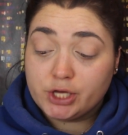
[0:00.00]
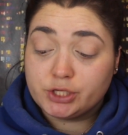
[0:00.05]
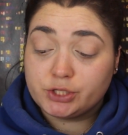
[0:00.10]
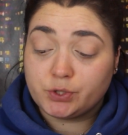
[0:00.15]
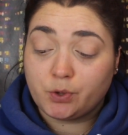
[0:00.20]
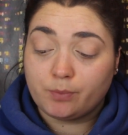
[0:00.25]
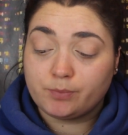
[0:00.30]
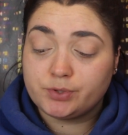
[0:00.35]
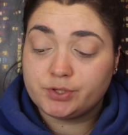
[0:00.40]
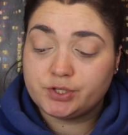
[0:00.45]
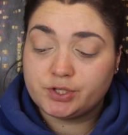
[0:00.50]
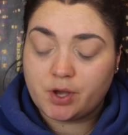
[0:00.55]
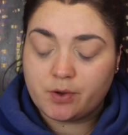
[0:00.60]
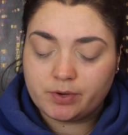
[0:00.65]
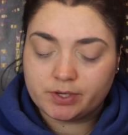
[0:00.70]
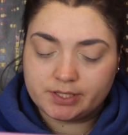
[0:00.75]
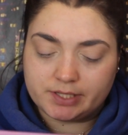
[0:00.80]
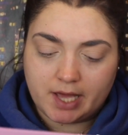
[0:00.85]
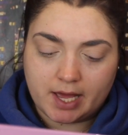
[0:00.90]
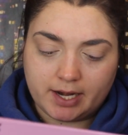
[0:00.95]
so I'm
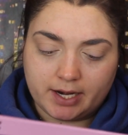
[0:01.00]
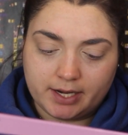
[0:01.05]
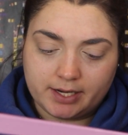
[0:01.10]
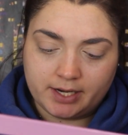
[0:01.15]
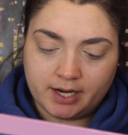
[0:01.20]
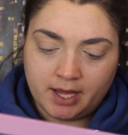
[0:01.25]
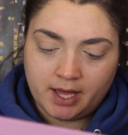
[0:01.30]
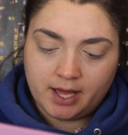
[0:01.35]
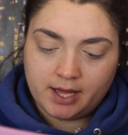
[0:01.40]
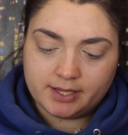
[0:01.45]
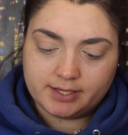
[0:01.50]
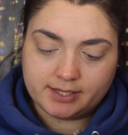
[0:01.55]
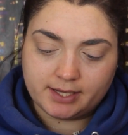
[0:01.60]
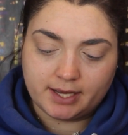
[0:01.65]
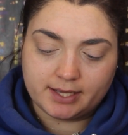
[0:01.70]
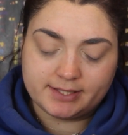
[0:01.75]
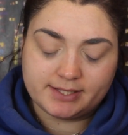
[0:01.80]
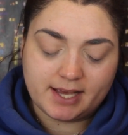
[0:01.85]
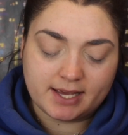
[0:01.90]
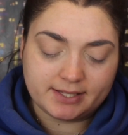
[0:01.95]
so excited
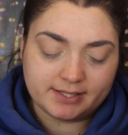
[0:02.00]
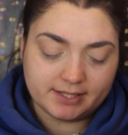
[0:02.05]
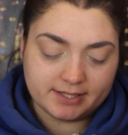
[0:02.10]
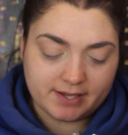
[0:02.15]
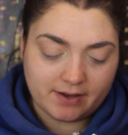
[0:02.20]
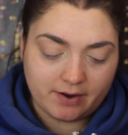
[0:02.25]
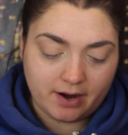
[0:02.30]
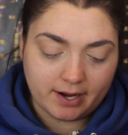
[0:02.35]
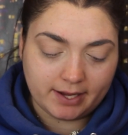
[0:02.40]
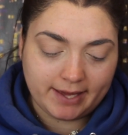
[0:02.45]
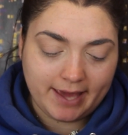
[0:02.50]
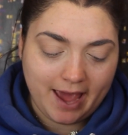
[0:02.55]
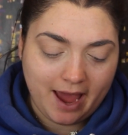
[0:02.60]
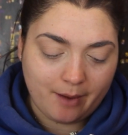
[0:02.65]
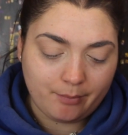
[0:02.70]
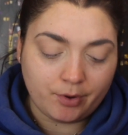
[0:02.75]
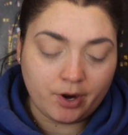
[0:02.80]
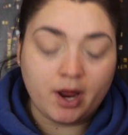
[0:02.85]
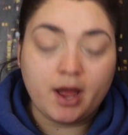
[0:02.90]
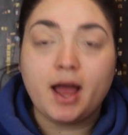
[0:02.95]
to test these out on
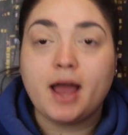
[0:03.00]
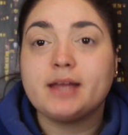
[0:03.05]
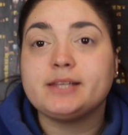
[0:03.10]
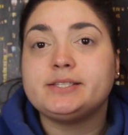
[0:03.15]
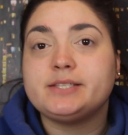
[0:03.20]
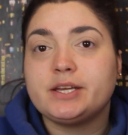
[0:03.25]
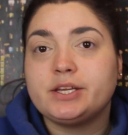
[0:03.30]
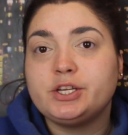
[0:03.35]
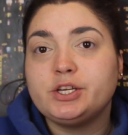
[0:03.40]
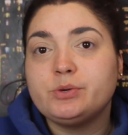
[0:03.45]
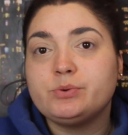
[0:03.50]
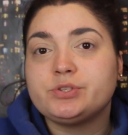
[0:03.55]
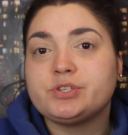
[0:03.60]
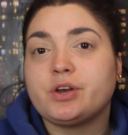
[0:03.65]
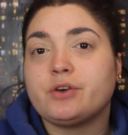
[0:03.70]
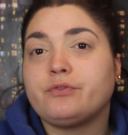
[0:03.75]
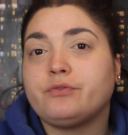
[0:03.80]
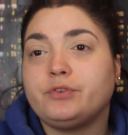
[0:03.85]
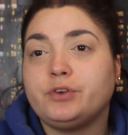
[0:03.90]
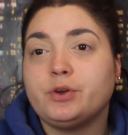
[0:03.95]
camera. I did use
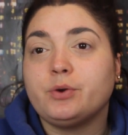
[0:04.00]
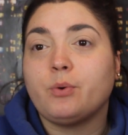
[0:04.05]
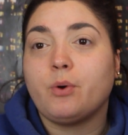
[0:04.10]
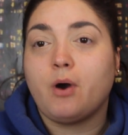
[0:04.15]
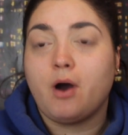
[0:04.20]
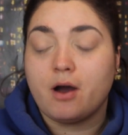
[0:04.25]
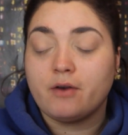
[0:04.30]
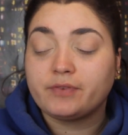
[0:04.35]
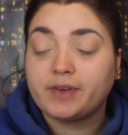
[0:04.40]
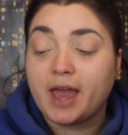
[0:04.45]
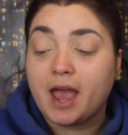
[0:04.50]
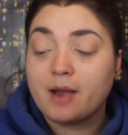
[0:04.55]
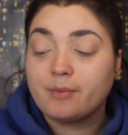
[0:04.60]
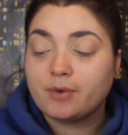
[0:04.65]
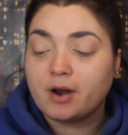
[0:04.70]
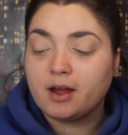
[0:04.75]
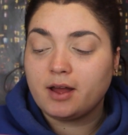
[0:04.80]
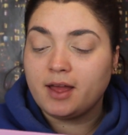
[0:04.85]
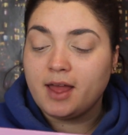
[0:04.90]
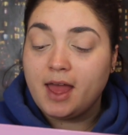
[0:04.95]
a few off
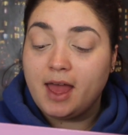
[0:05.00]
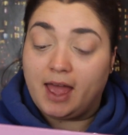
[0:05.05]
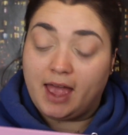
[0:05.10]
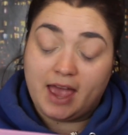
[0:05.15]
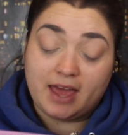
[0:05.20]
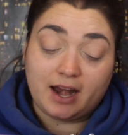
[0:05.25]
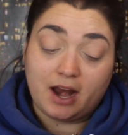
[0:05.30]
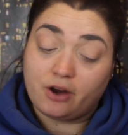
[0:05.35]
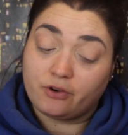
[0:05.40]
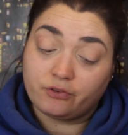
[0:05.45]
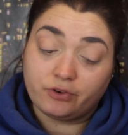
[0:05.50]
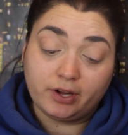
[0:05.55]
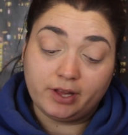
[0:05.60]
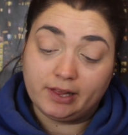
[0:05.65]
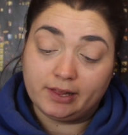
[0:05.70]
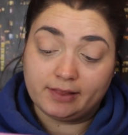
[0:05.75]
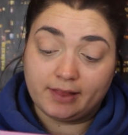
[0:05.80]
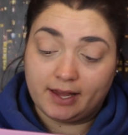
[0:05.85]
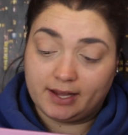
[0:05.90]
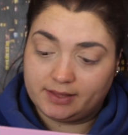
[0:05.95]
camera, and I
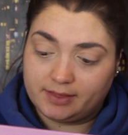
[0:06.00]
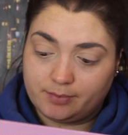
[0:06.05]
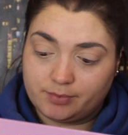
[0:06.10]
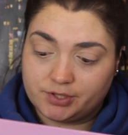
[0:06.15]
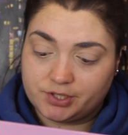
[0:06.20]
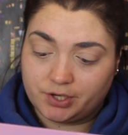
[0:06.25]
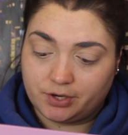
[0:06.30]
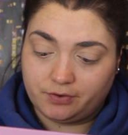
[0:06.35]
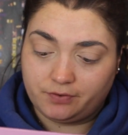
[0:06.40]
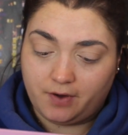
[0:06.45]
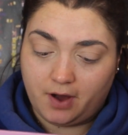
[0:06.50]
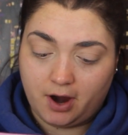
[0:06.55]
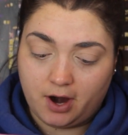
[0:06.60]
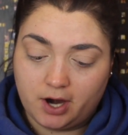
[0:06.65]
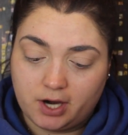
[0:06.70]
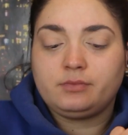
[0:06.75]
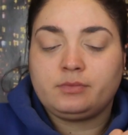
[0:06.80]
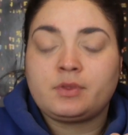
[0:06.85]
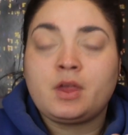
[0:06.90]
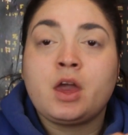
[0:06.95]
really like them so
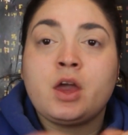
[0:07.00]
far.